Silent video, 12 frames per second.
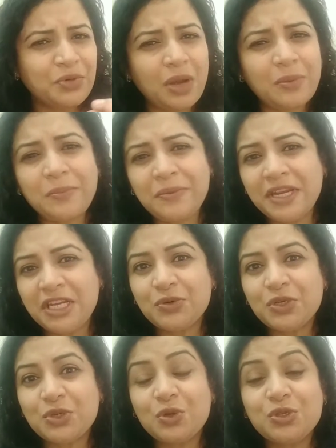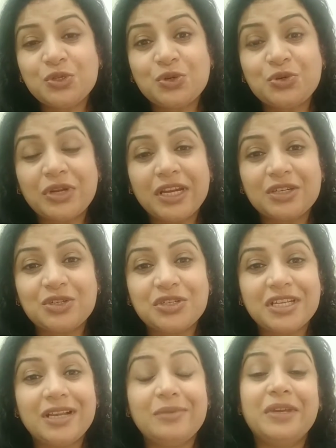Probably it was also trying to
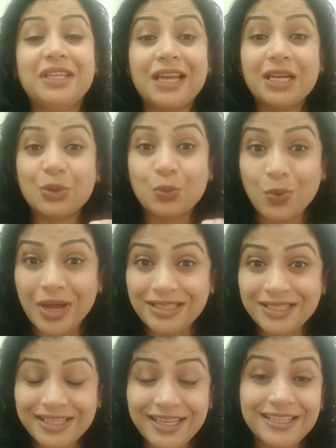tell me that once